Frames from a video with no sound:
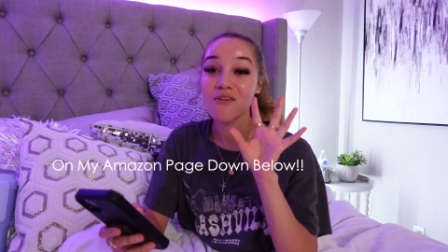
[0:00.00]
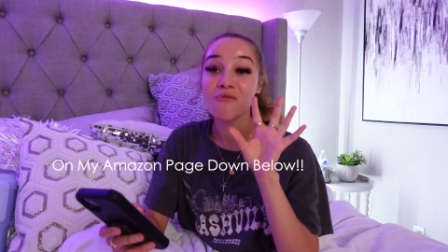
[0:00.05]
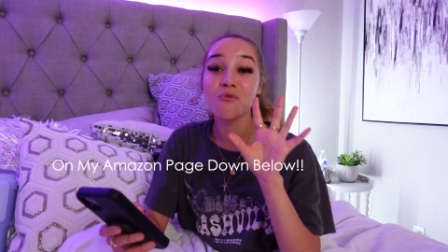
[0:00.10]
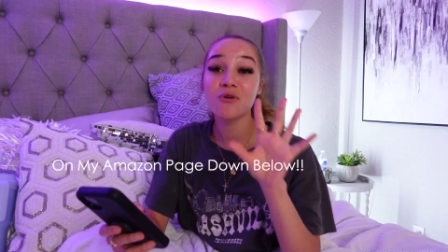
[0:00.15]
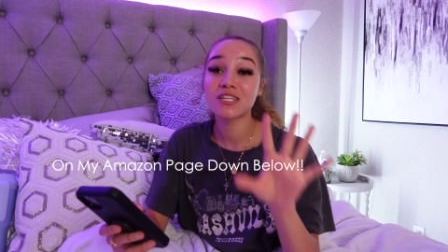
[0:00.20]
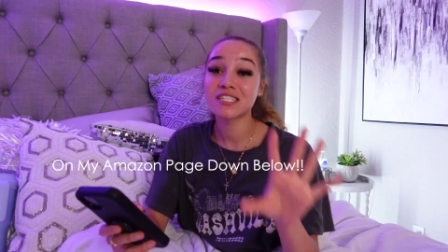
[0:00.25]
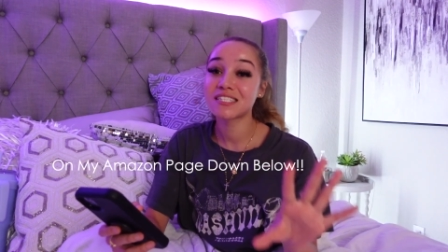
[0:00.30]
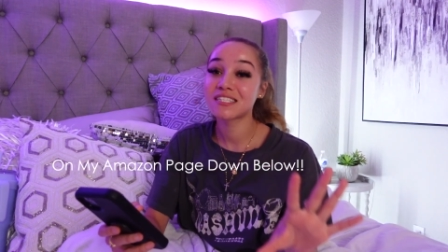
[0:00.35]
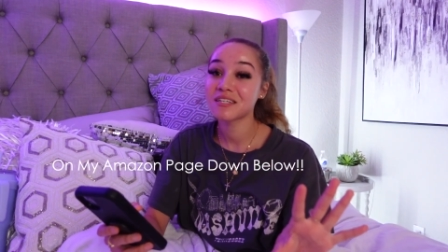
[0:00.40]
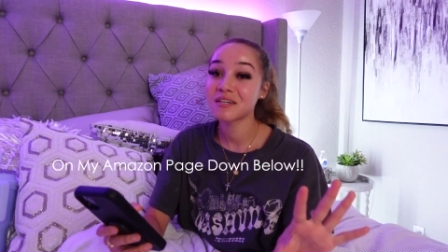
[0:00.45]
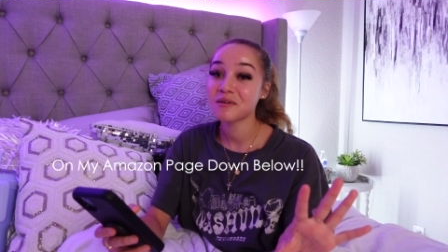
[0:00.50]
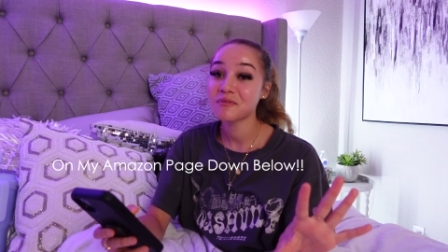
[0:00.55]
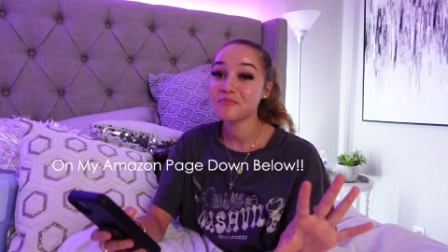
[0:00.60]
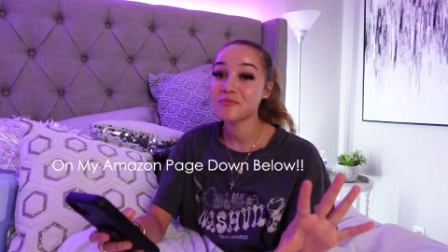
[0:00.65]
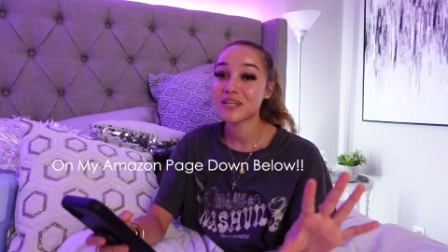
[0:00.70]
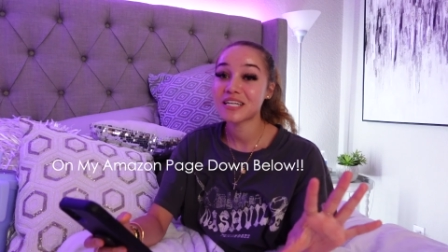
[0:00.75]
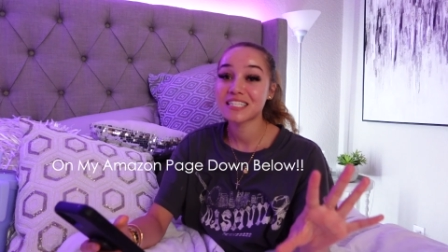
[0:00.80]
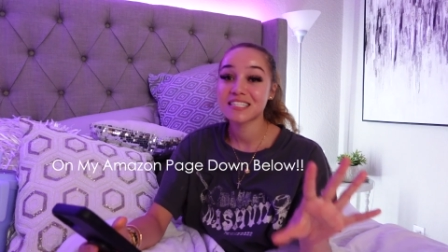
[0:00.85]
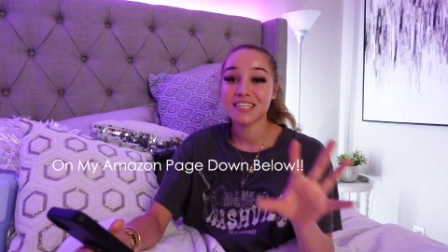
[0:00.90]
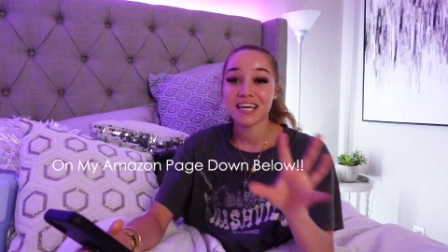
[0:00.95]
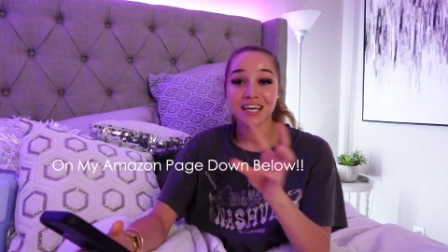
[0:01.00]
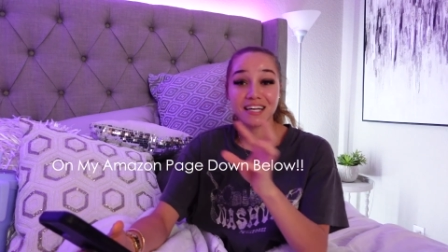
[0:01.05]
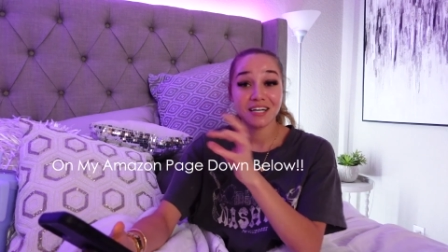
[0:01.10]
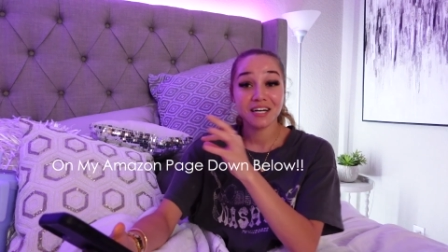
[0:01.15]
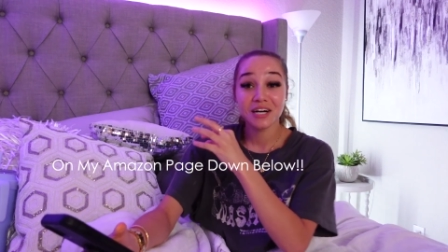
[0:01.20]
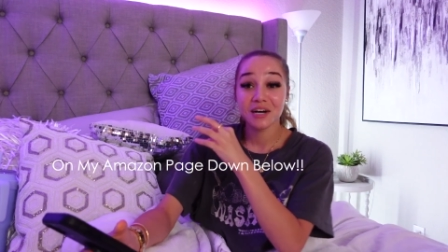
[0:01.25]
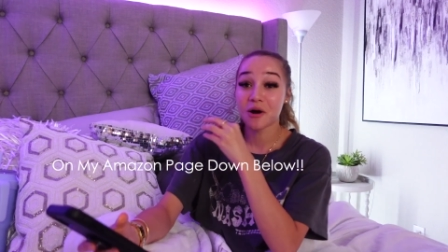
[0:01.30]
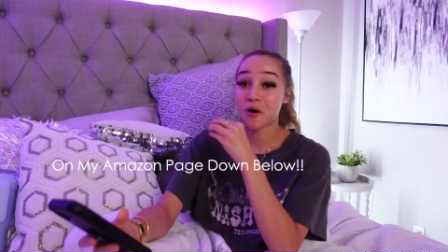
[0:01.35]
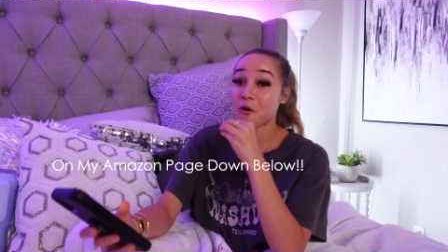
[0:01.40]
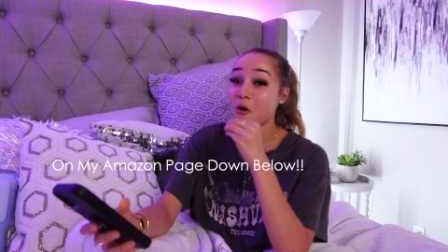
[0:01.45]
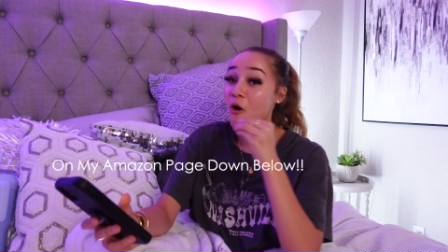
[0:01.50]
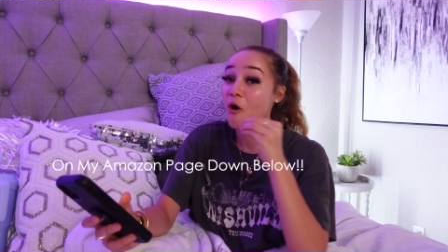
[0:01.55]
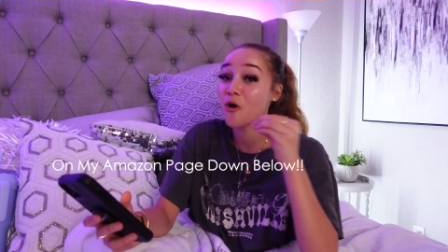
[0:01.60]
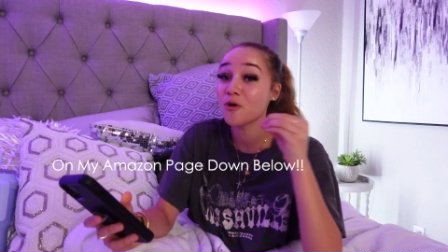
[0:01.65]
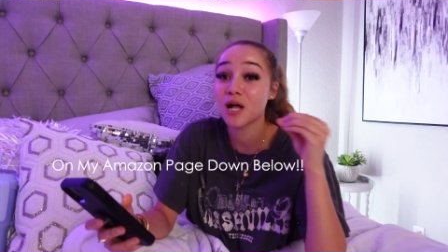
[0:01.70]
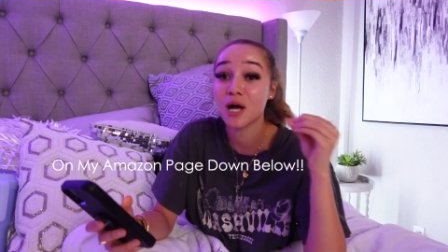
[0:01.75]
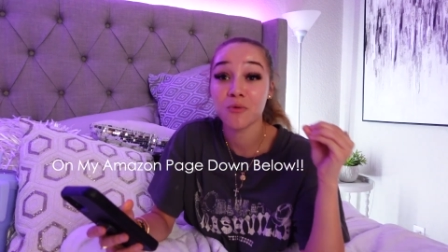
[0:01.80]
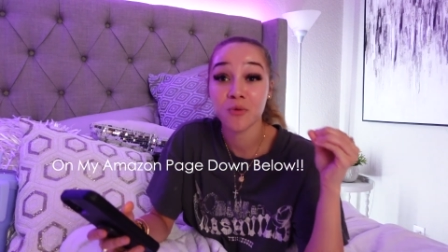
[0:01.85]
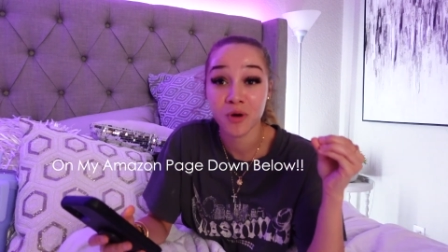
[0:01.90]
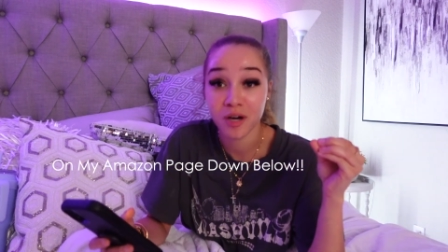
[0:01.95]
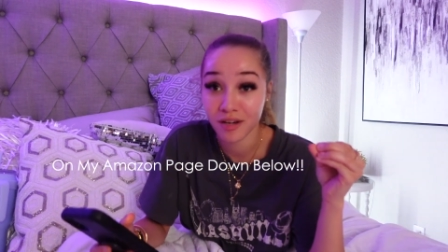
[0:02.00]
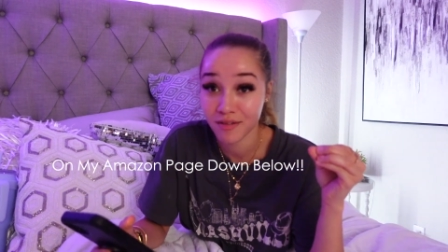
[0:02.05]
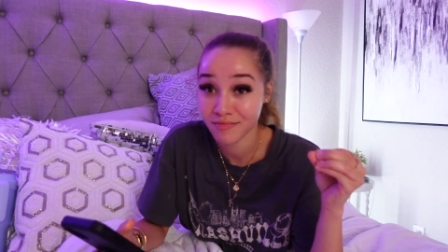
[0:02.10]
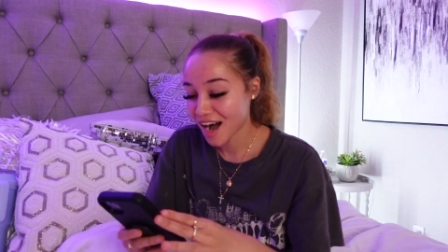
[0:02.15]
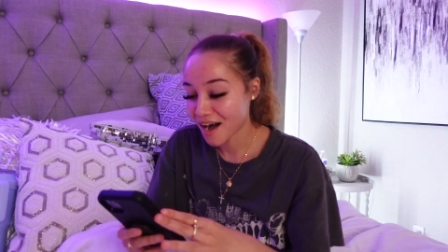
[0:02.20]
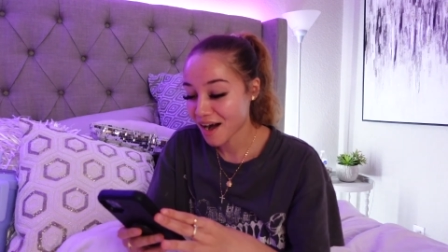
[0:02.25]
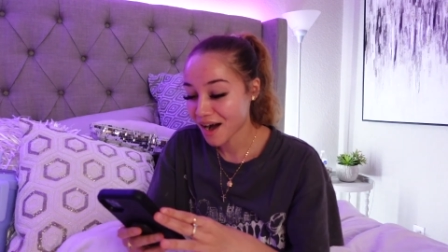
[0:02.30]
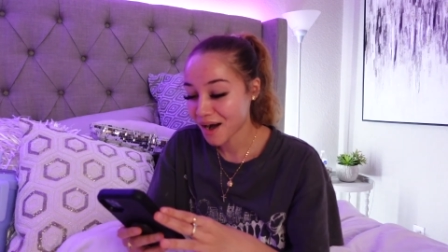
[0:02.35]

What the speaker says: wisdom is like all I want.